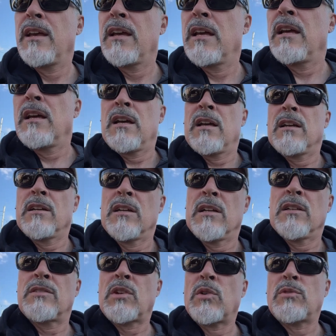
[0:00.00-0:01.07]
so
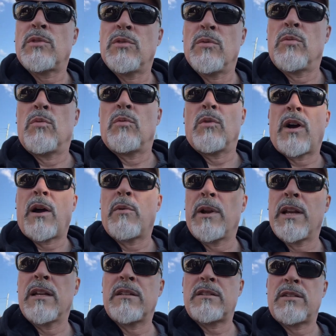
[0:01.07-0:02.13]
I went
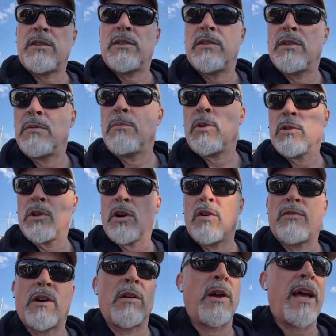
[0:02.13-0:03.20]
into Moldova at the
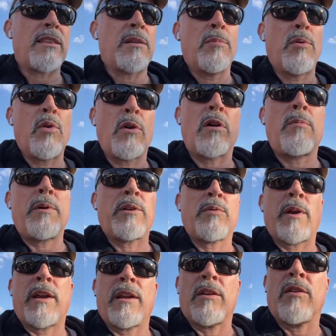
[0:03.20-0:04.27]
border between Ukraine
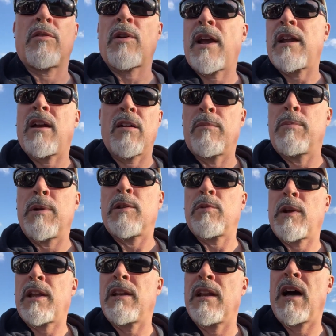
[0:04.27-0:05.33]
or between
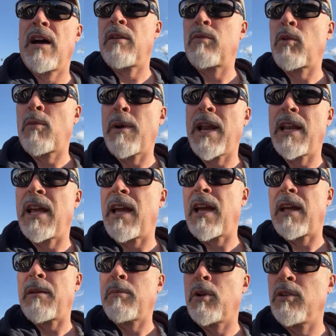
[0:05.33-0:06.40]
Romania and
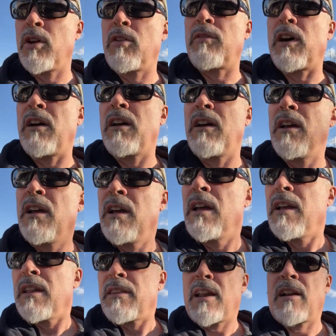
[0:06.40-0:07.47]
Moldova. There
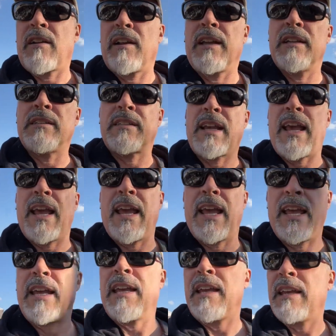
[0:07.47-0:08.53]
is a
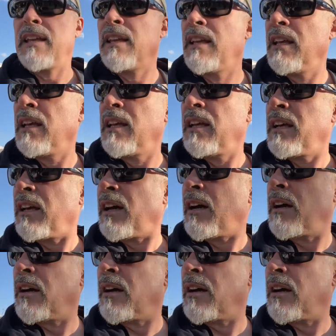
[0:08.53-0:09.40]
um,